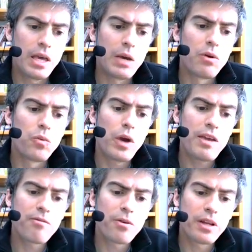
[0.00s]
It would
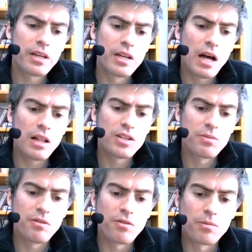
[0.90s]
wait for an
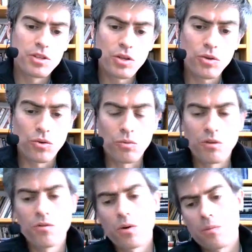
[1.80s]
acknowledgement from 2
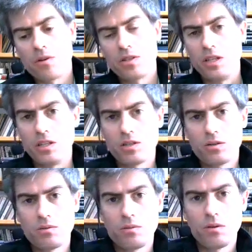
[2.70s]
before it
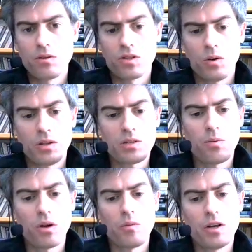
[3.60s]
proceeds. So at this
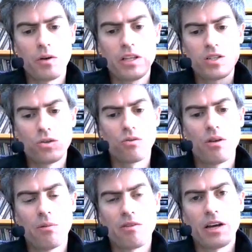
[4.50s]
point, we know at least 2 of
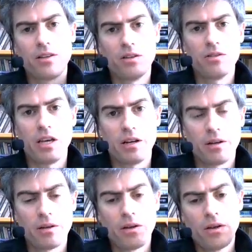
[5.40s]
them have gotten the new
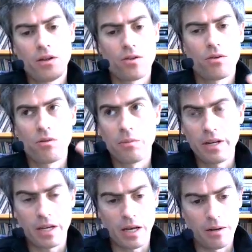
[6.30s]
data. The third one
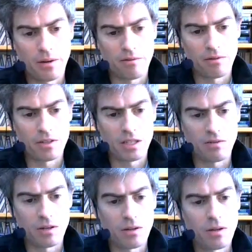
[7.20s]
might not have
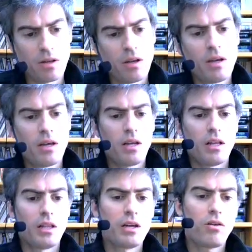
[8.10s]
received it.
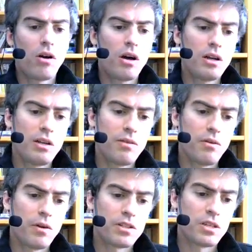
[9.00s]
Later on, if
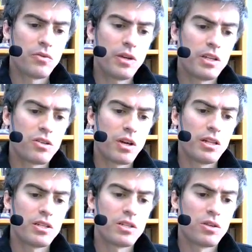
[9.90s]
it wants to read, so again,
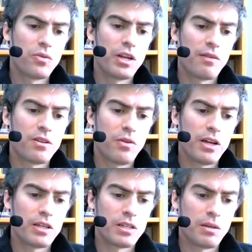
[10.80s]
this is the read after
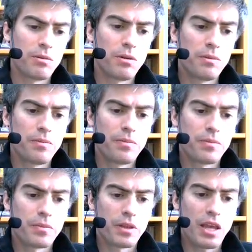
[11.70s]
write example.
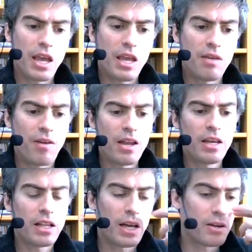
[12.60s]
If any
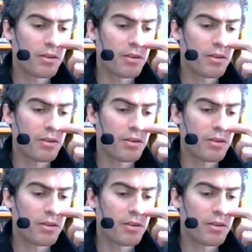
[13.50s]
client